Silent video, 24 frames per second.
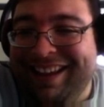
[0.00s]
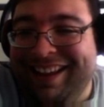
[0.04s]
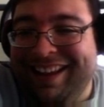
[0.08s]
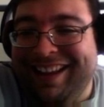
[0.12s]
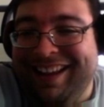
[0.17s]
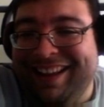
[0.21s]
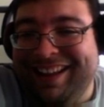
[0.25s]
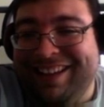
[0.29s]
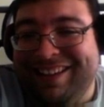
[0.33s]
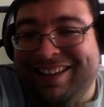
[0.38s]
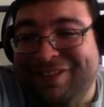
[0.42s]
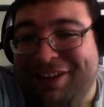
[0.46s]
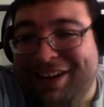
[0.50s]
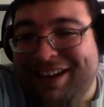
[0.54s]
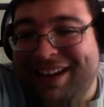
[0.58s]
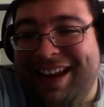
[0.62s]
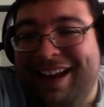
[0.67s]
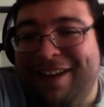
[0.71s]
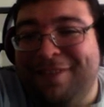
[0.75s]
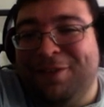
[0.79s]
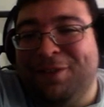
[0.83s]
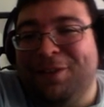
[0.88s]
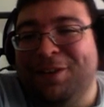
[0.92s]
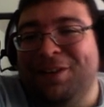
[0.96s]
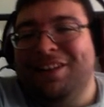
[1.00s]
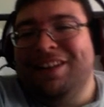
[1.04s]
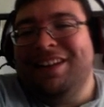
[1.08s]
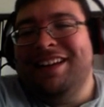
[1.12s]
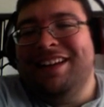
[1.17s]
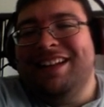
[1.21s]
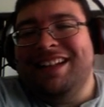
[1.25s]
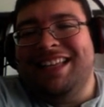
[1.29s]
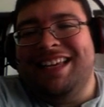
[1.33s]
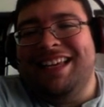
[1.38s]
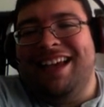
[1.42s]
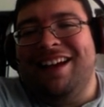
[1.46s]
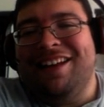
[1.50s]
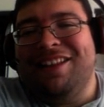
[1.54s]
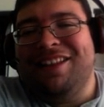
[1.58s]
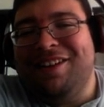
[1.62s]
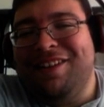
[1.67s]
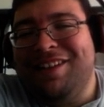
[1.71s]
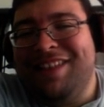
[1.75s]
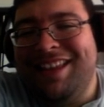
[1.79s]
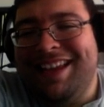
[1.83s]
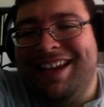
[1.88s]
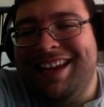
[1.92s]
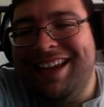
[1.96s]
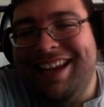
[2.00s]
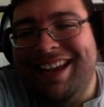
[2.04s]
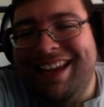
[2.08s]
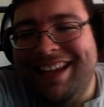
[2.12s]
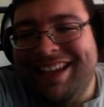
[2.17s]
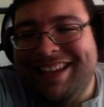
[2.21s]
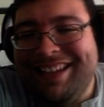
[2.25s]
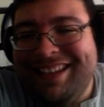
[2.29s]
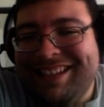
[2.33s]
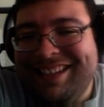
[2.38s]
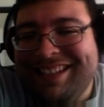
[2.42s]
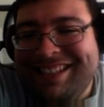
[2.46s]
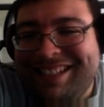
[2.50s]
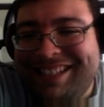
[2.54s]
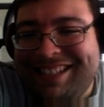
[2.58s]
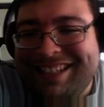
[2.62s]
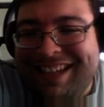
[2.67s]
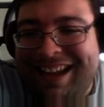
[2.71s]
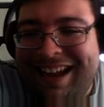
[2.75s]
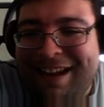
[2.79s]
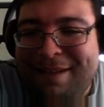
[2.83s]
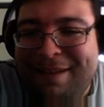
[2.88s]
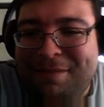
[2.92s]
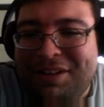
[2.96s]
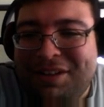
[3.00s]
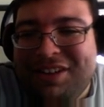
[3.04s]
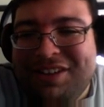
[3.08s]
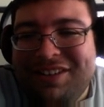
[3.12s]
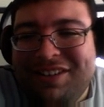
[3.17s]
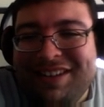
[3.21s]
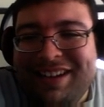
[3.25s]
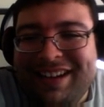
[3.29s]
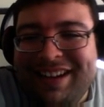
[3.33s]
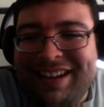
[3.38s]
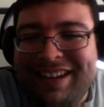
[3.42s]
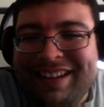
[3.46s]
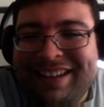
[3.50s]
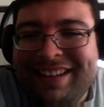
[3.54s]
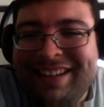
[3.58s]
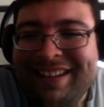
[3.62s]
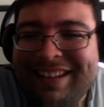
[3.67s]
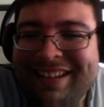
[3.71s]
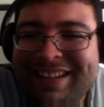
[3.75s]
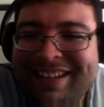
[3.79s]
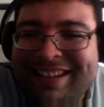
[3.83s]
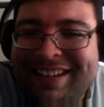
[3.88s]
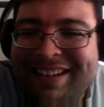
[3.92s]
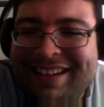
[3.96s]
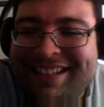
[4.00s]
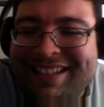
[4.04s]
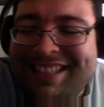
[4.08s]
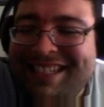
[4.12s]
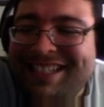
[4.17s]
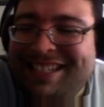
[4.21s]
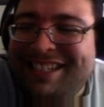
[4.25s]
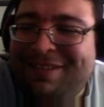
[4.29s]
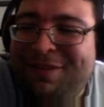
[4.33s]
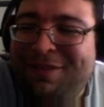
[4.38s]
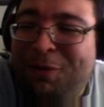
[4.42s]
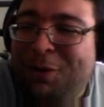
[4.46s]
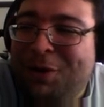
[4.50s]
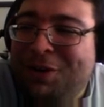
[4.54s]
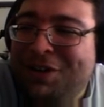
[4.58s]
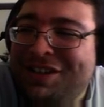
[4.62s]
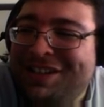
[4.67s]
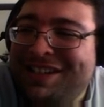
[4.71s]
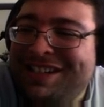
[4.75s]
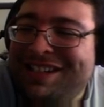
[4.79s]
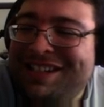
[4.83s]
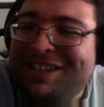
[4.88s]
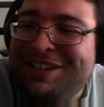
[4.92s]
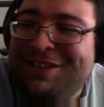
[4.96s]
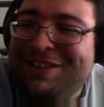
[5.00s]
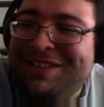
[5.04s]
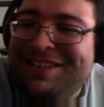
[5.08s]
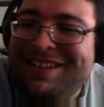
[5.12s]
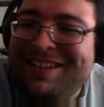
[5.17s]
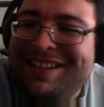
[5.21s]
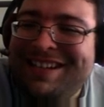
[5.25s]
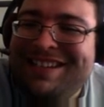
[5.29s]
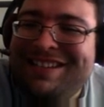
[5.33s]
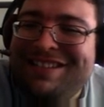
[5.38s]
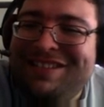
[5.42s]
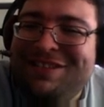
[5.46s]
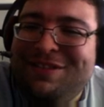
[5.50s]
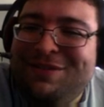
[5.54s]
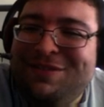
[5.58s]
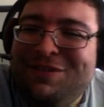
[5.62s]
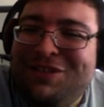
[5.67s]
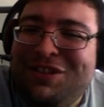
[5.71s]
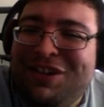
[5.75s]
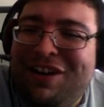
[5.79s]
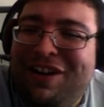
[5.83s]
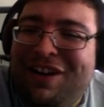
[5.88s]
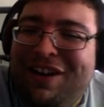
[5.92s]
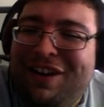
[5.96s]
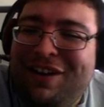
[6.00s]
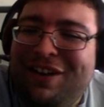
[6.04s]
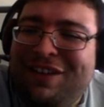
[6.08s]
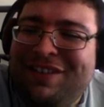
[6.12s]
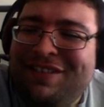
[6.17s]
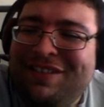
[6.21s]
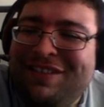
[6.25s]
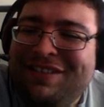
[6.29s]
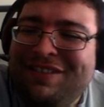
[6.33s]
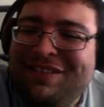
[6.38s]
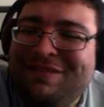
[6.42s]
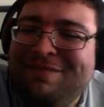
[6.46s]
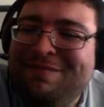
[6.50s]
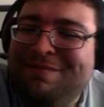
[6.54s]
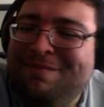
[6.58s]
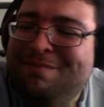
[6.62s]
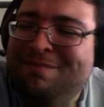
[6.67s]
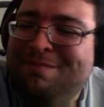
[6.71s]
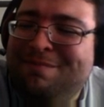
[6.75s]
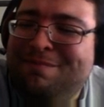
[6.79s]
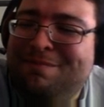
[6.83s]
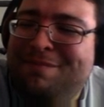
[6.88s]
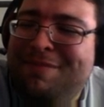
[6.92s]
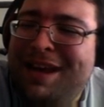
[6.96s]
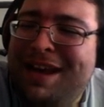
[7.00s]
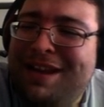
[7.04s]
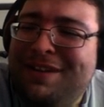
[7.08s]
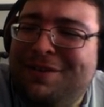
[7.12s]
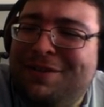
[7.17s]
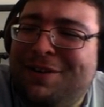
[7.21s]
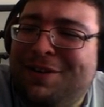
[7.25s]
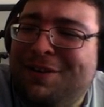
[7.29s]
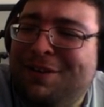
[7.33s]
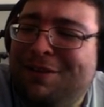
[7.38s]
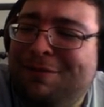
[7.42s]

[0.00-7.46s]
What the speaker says: Whatever the other thing is I'm learning. Unless, of course, it's learning to jog better.